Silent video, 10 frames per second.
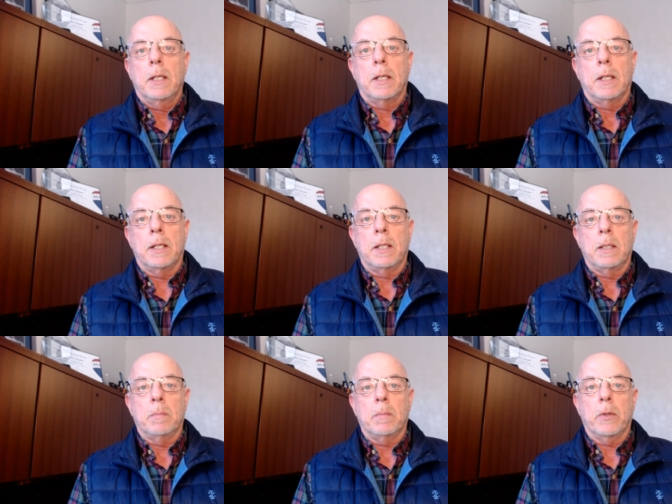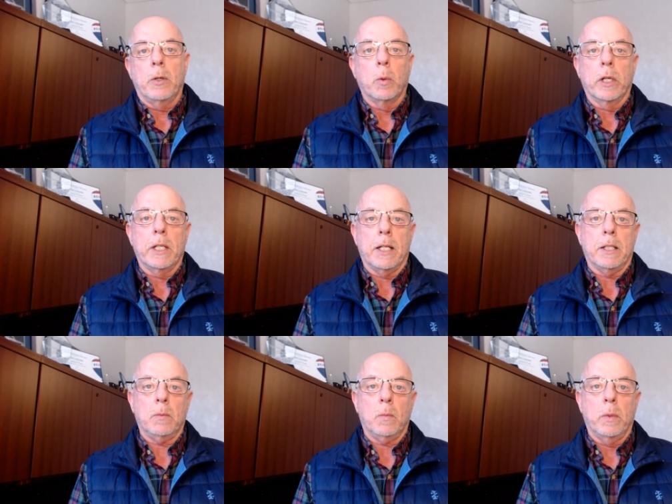um, they're working on
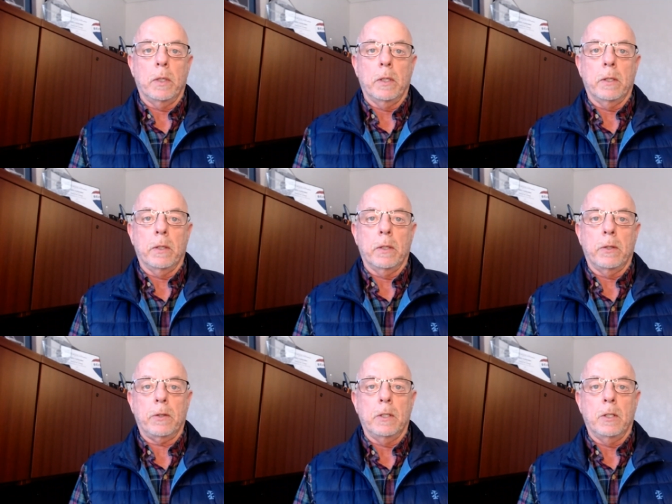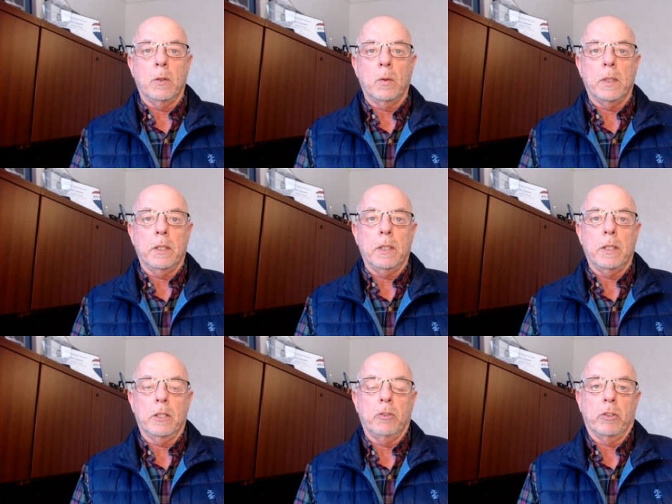with you know in, in
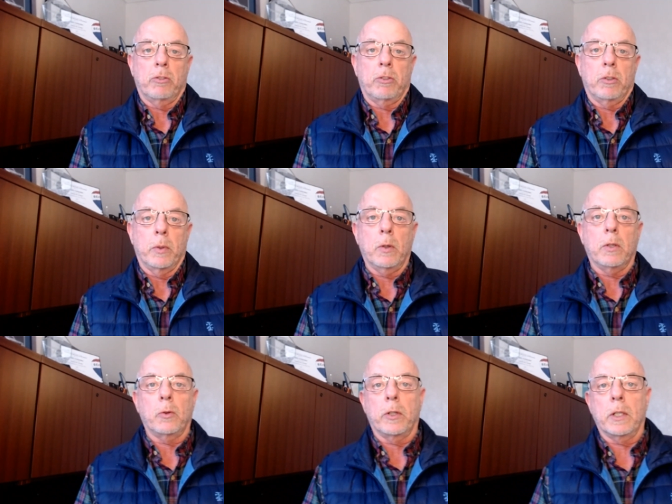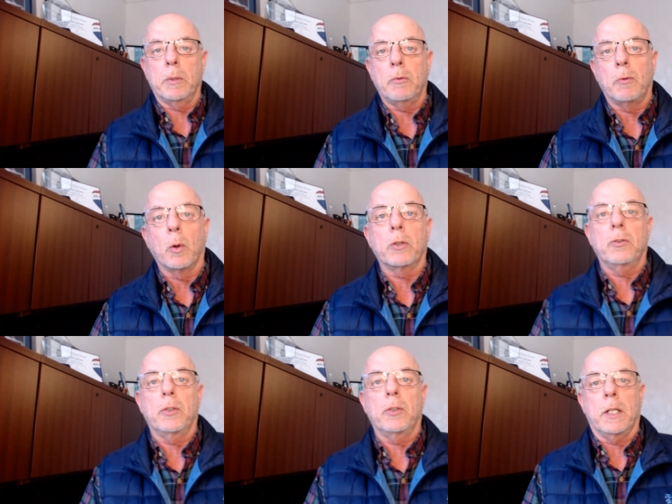conjunction with yours. So they're going to be focusing
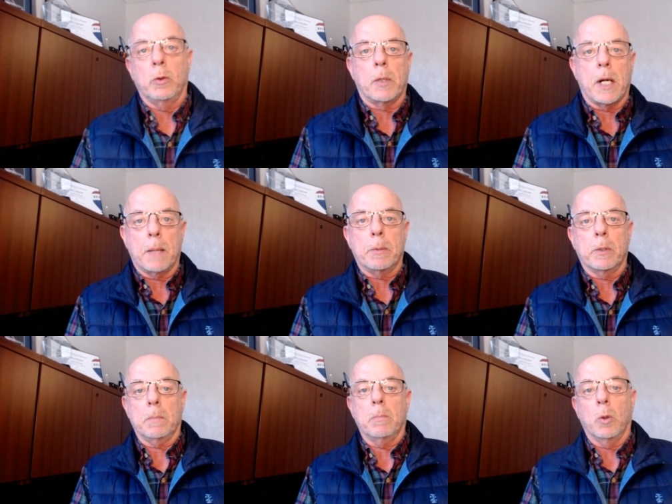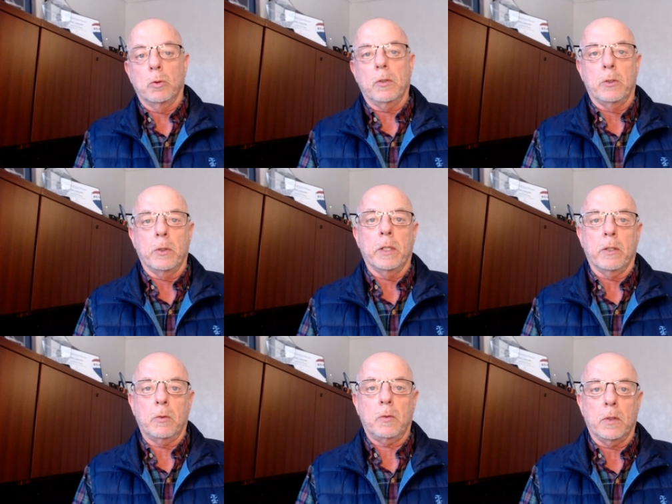on your property mostly during
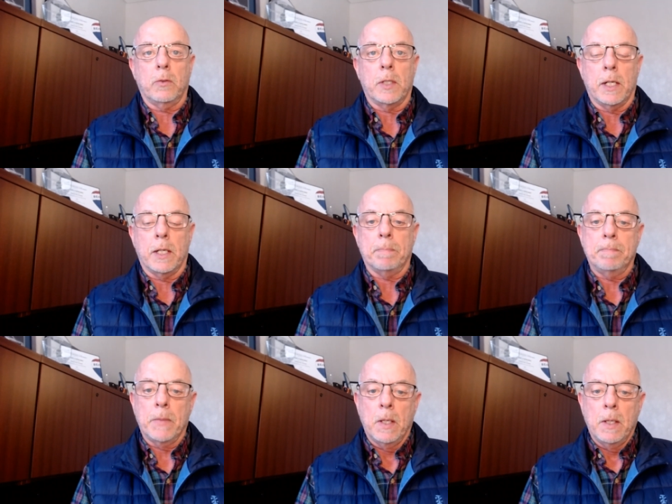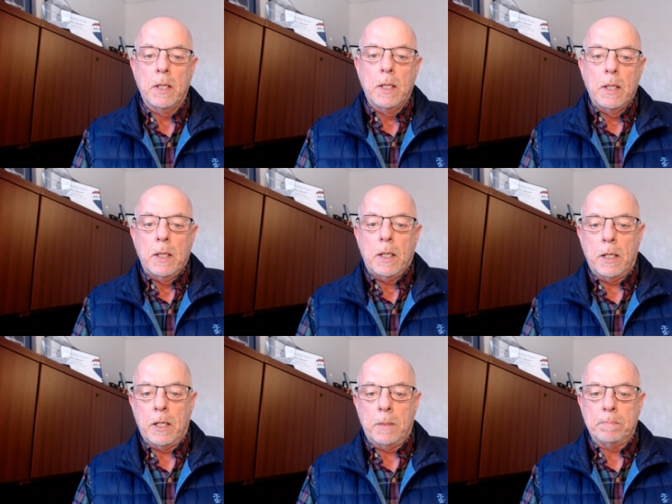this this time.
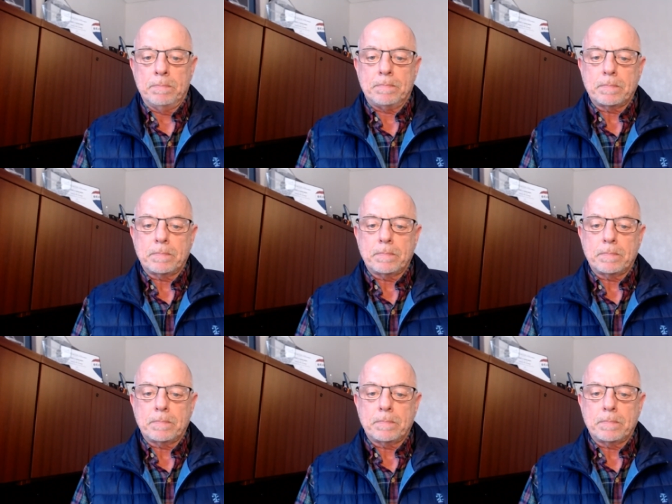Um,